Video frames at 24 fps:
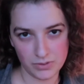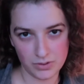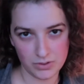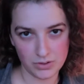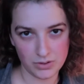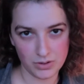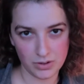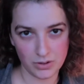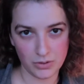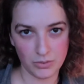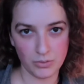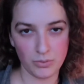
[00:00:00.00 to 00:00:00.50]

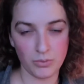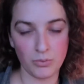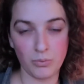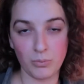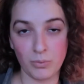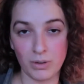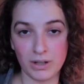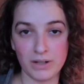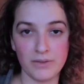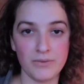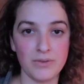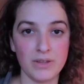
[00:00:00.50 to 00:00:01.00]
to
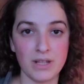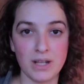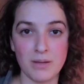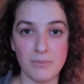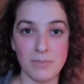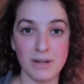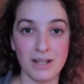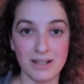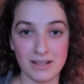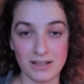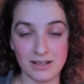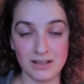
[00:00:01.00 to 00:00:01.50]
one of the
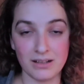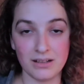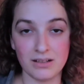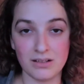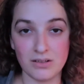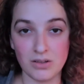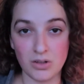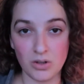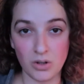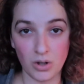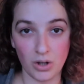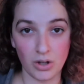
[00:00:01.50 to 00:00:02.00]

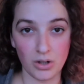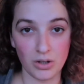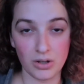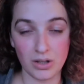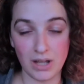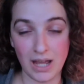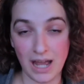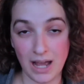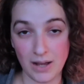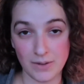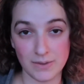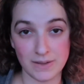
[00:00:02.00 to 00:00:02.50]
abandoned
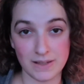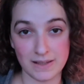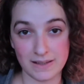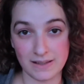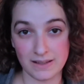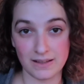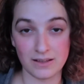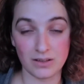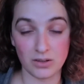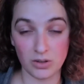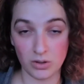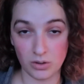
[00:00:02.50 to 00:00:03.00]
houses
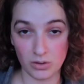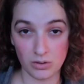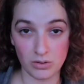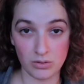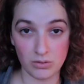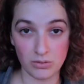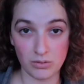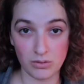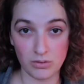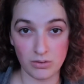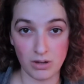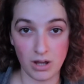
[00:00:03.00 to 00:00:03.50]
in
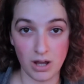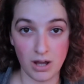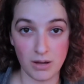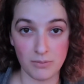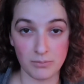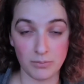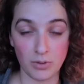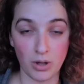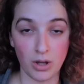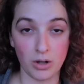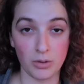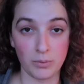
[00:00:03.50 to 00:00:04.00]

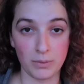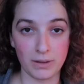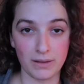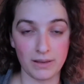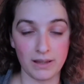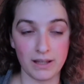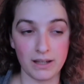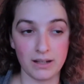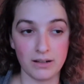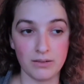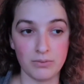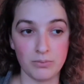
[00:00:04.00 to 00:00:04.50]
Gone Away
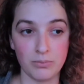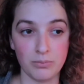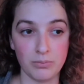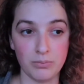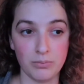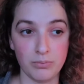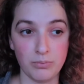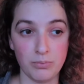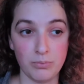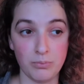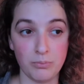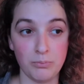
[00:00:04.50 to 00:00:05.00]
Lake.
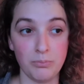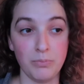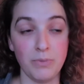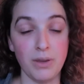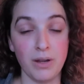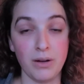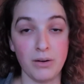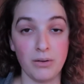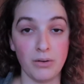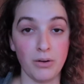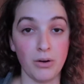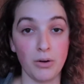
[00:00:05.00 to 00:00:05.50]

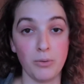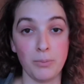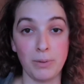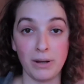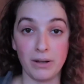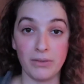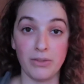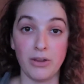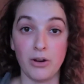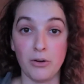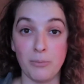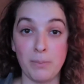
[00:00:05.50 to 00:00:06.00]

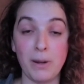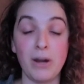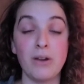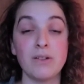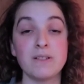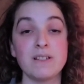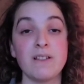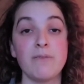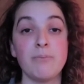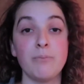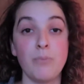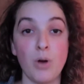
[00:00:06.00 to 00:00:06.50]
Their
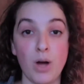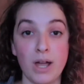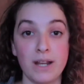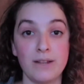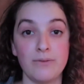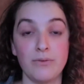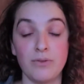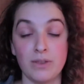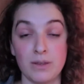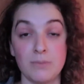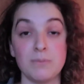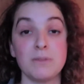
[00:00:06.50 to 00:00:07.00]
parents have bought
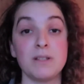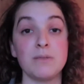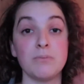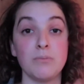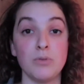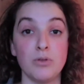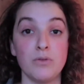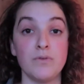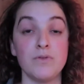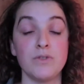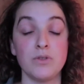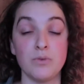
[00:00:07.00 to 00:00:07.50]
it for them to
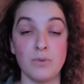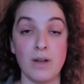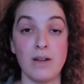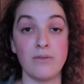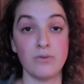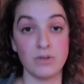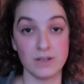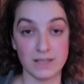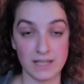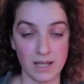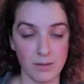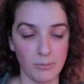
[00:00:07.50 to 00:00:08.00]
move to
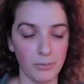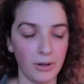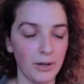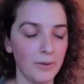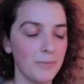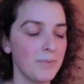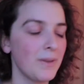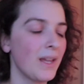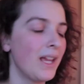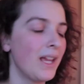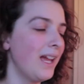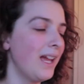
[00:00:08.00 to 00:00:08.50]
every
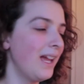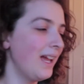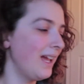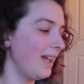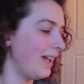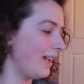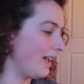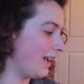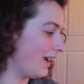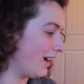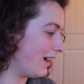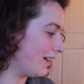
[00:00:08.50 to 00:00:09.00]
summer,
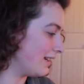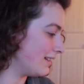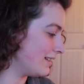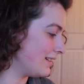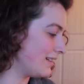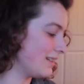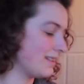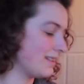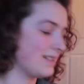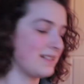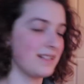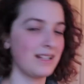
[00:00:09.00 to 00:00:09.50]
and
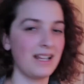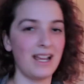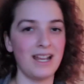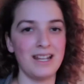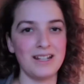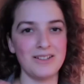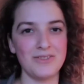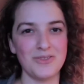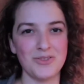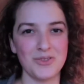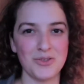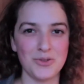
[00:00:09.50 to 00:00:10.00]
it's
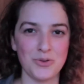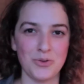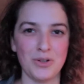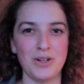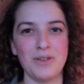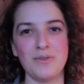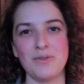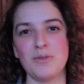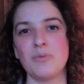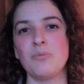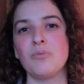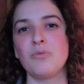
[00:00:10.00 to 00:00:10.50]
the story
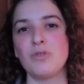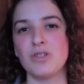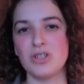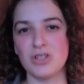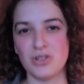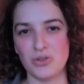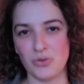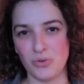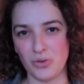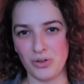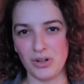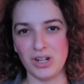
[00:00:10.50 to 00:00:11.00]
of them
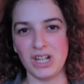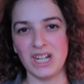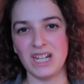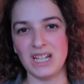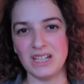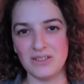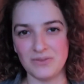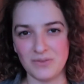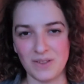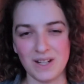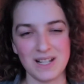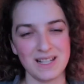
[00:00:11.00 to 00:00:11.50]
restoring
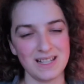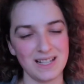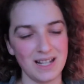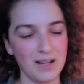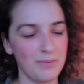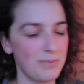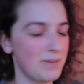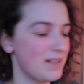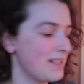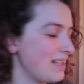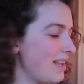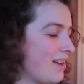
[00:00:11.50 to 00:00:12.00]
and fixing
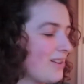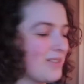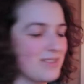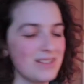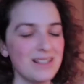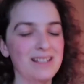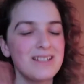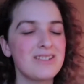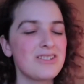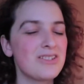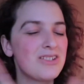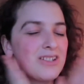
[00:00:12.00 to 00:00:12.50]
up this house.
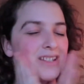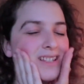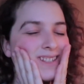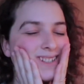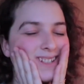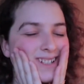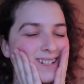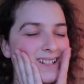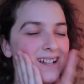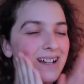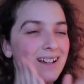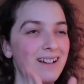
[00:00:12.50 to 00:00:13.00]
And it's
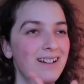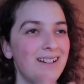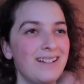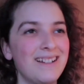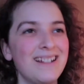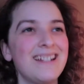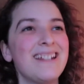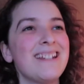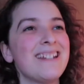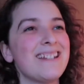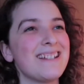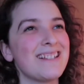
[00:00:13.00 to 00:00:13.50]
just,
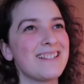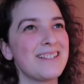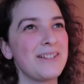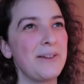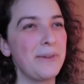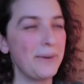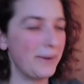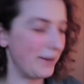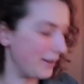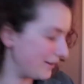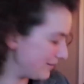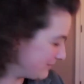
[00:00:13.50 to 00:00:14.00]
it is
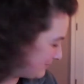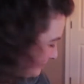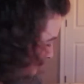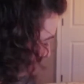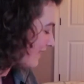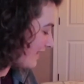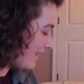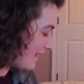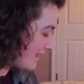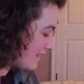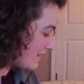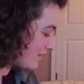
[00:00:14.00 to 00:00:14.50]
so good.
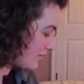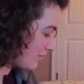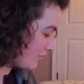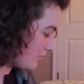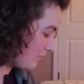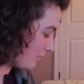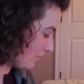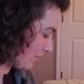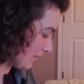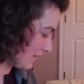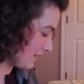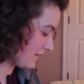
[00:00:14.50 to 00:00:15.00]
The next two
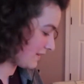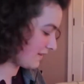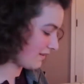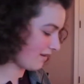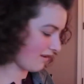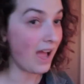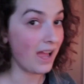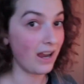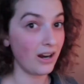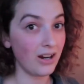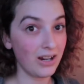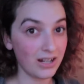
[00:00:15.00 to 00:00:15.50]
books,
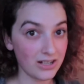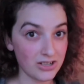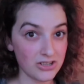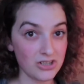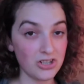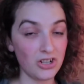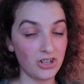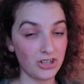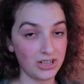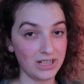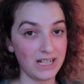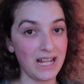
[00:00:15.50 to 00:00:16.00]
I
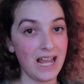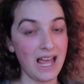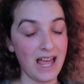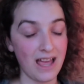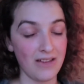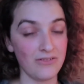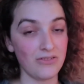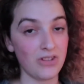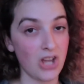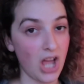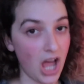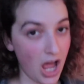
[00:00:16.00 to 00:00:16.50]
actually already
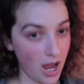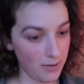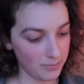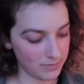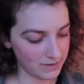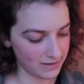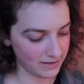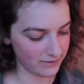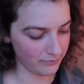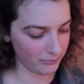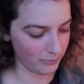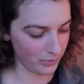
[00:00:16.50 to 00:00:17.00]
have
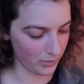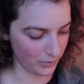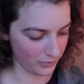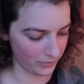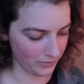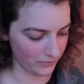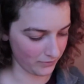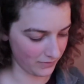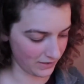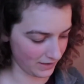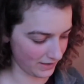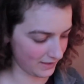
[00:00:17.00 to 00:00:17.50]
copies of both
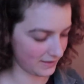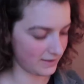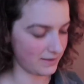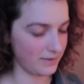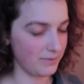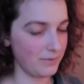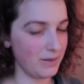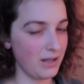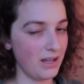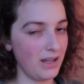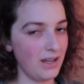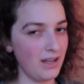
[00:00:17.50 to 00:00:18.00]
of
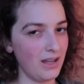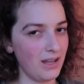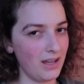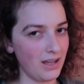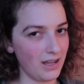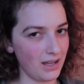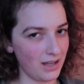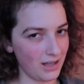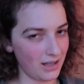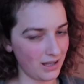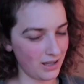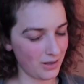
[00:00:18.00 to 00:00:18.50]
these.
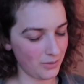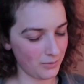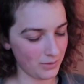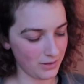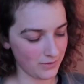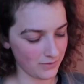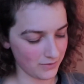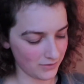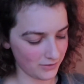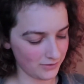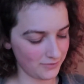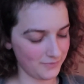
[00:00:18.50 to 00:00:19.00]

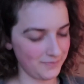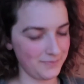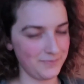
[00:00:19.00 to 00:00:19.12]
However,